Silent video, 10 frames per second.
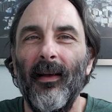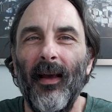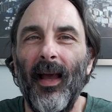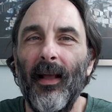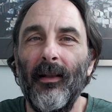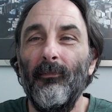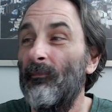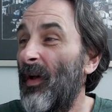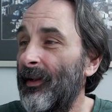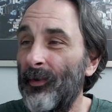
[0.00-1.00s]
And
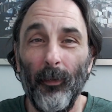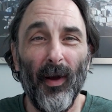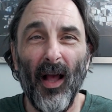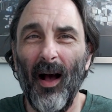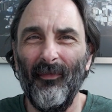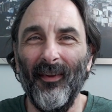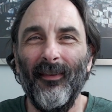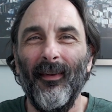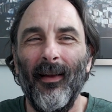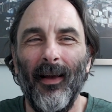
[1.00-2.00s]
I do it in my office.